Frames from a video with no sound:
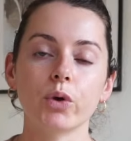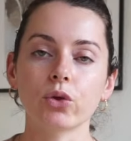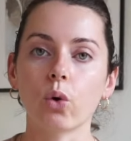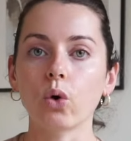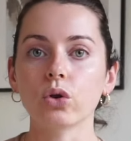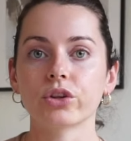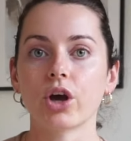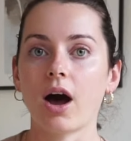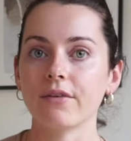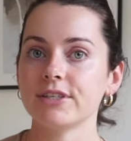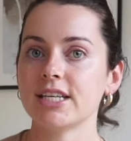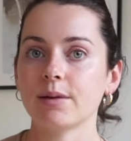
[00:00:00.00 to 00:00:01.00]
with all the
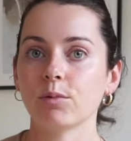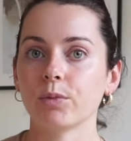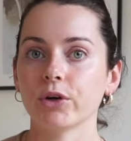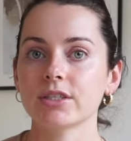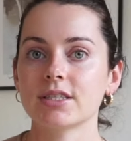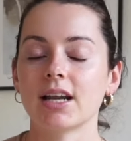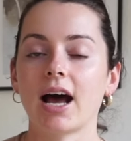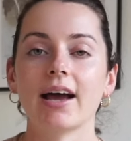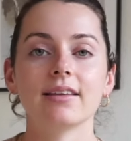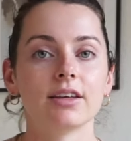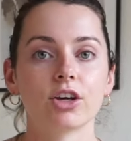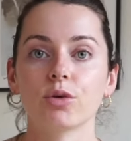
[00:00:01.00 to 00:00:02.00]
coffee table books that
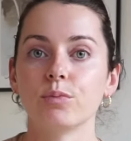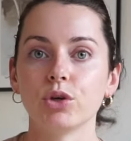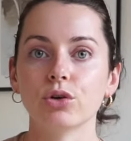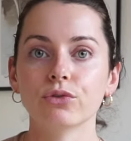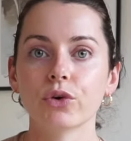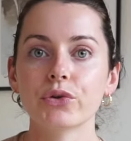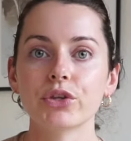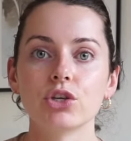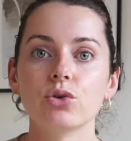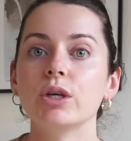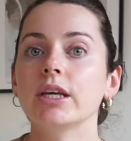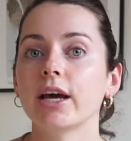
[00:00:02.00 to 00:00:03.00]
I think are beautiful that
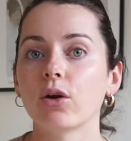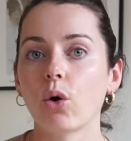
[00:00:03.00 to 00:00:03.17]
you can get